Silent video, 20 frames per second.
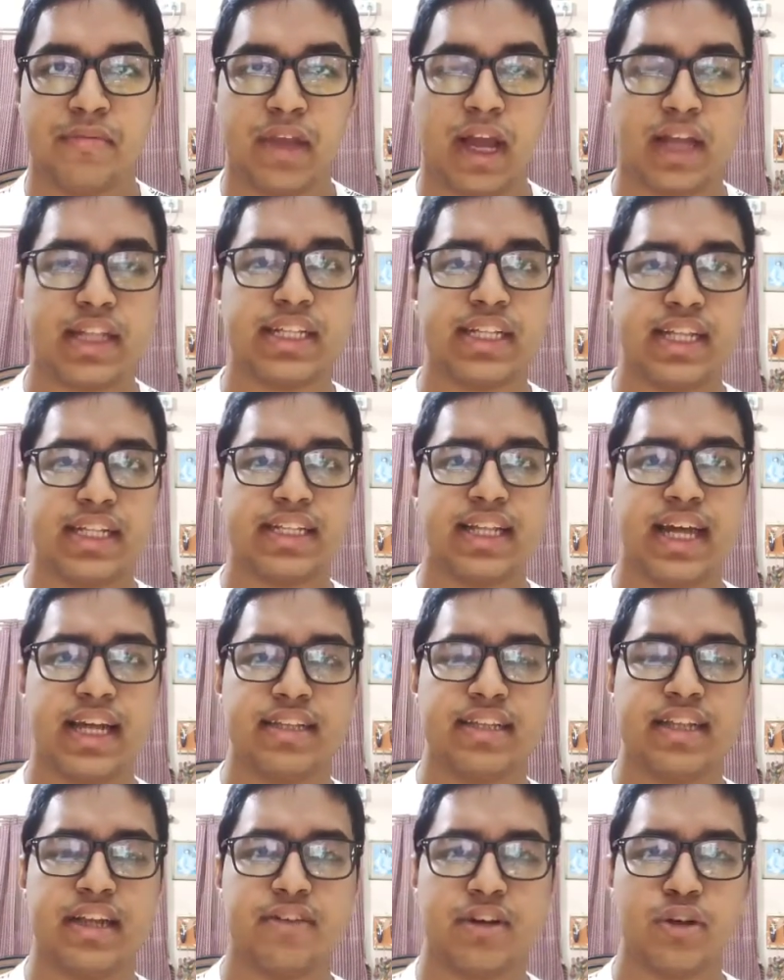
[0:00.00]
Other than
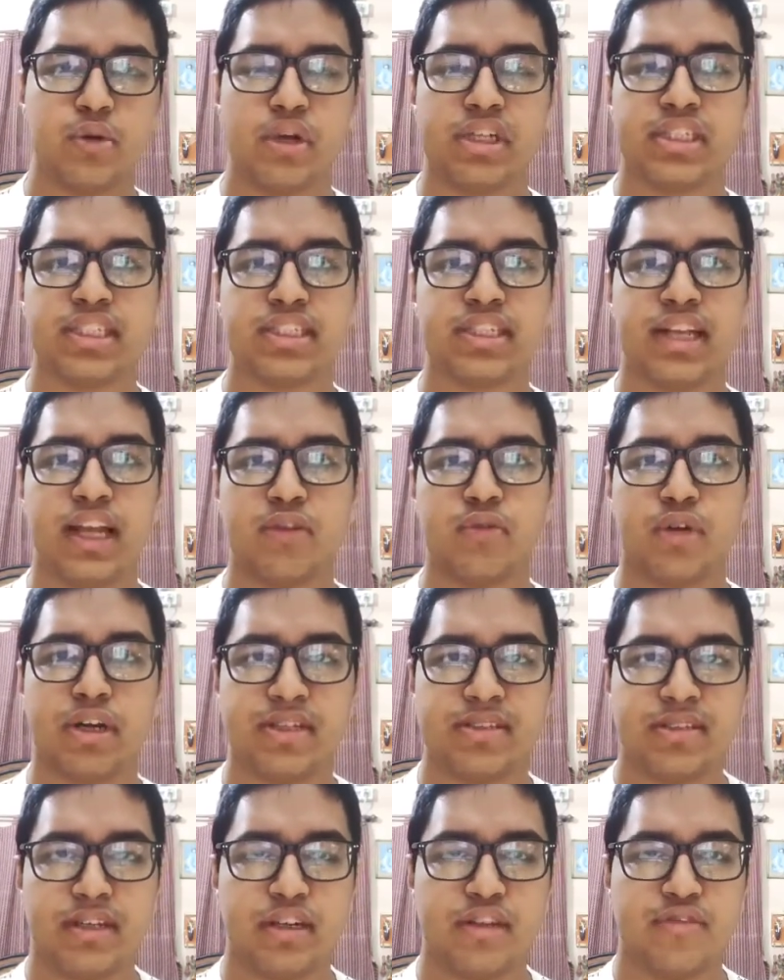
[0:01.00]
that, there were questions like what
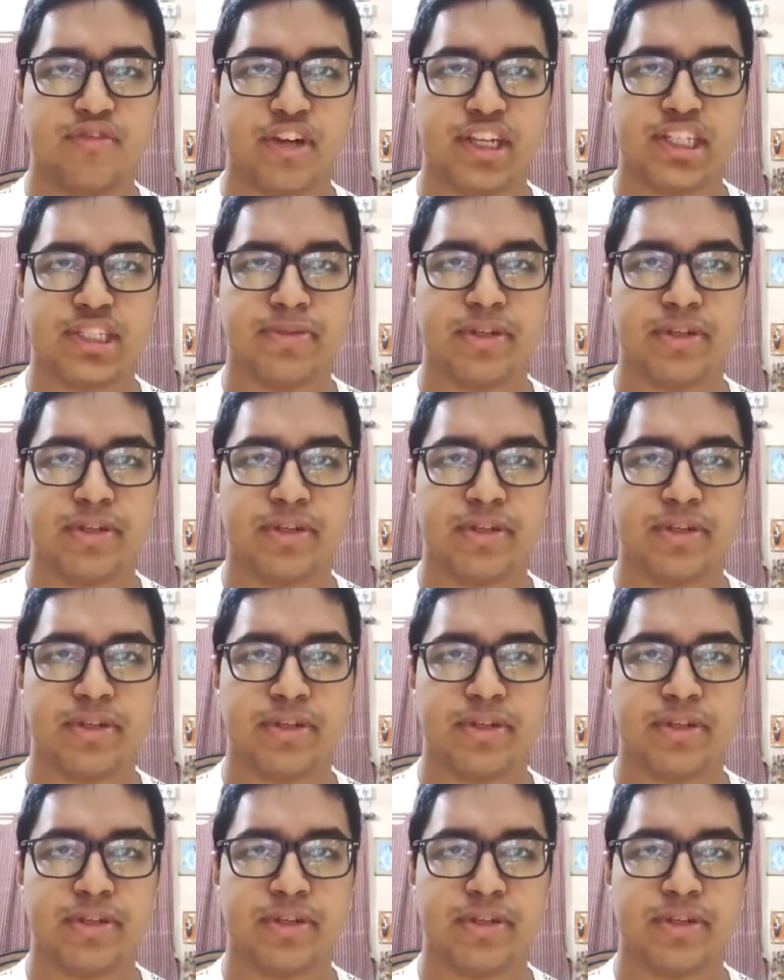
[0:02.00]
is the difference